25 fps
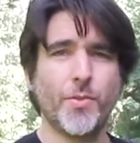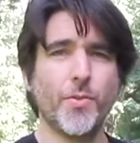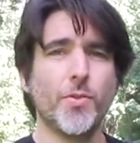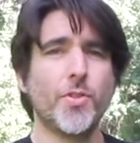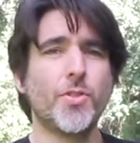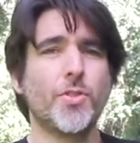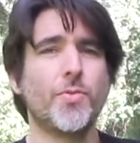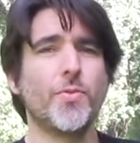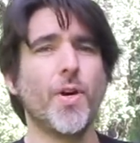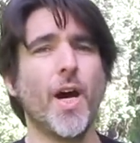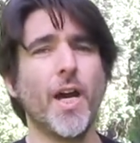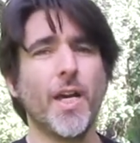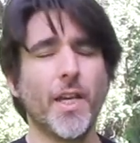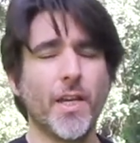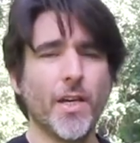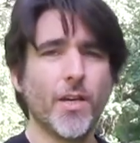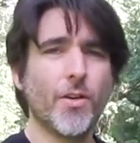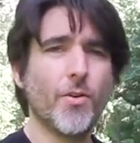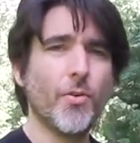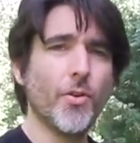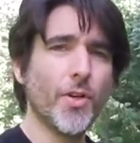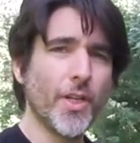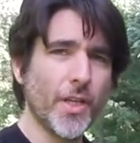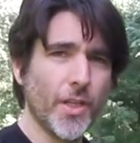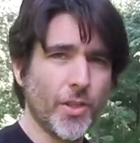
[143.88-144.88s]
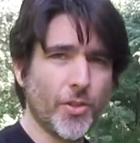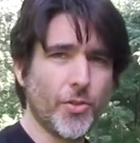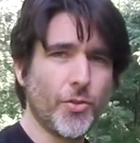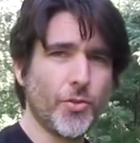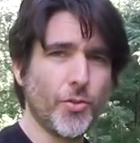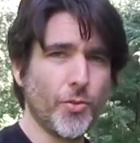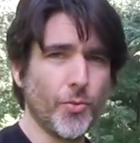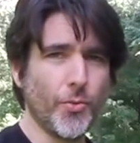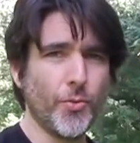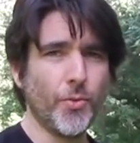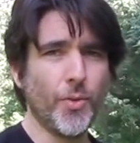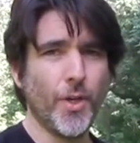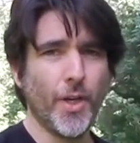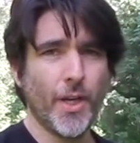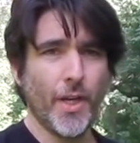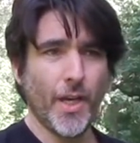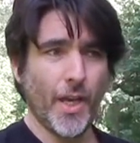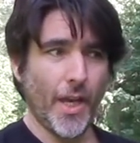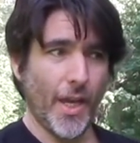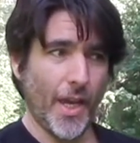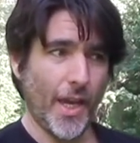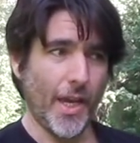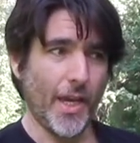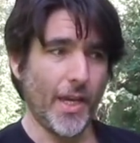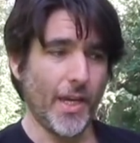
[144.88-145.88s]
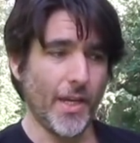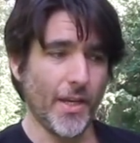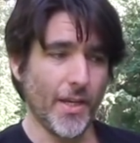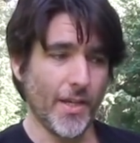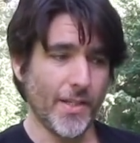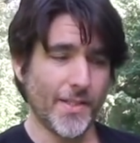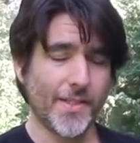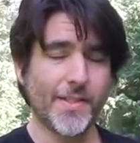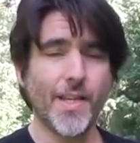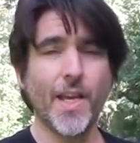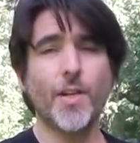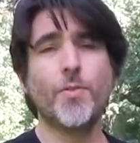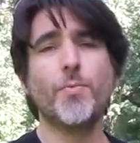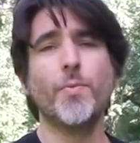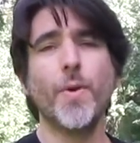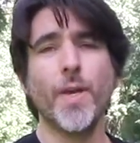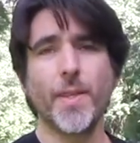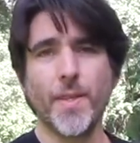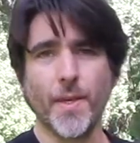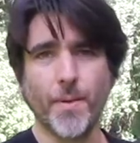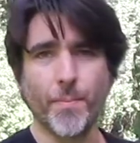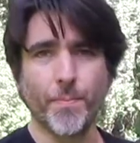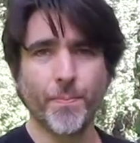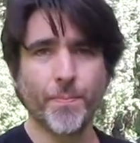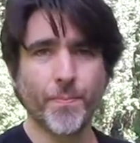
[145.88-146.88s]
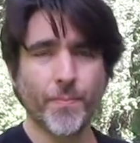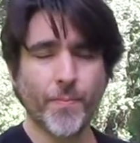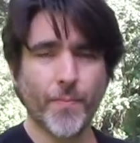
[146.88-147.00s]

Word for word: to strike according to a set rhythm.